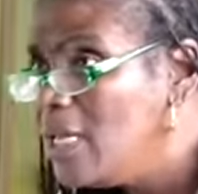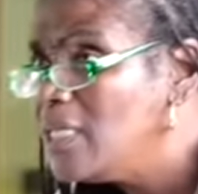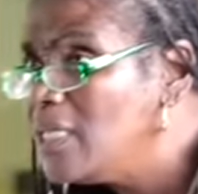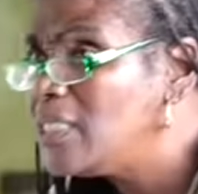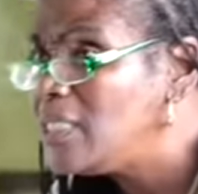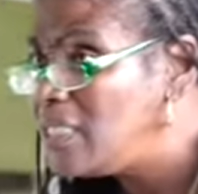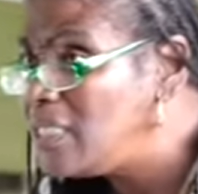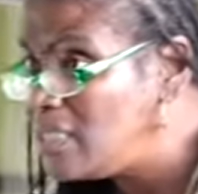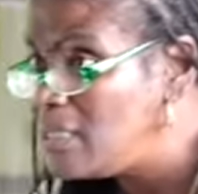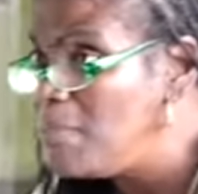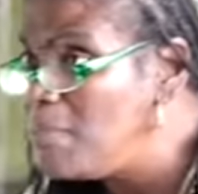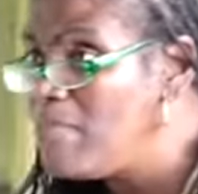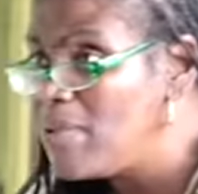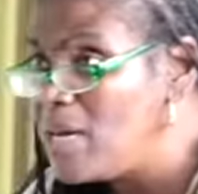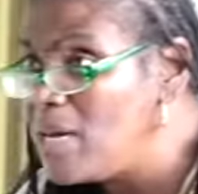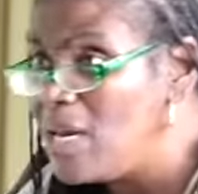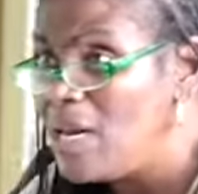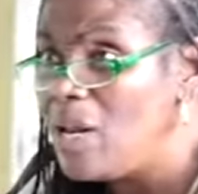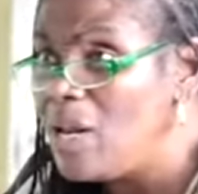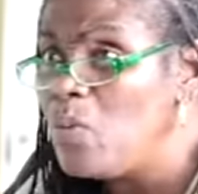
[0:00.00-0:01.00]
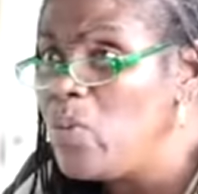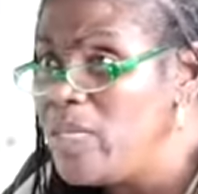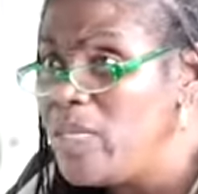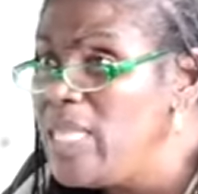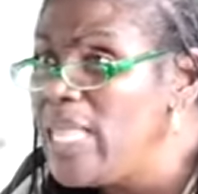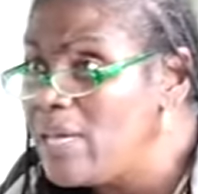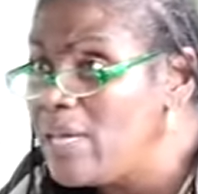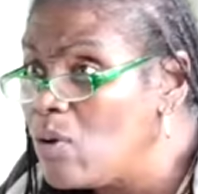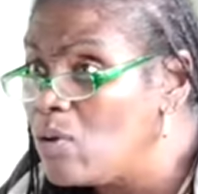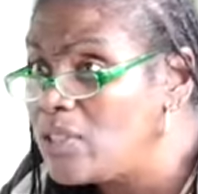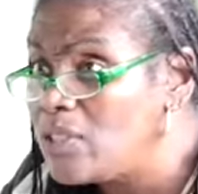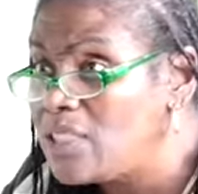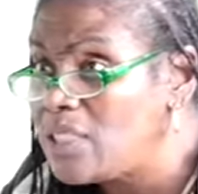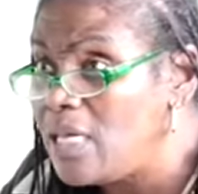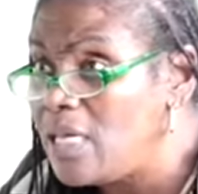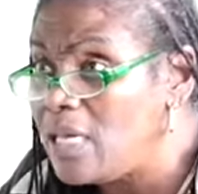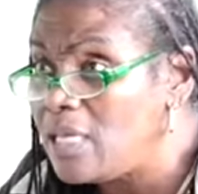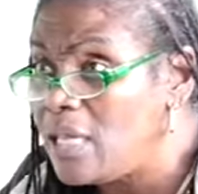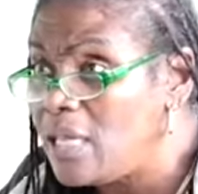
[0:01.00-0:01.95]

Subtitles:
She said, Brunilda, we negotiated.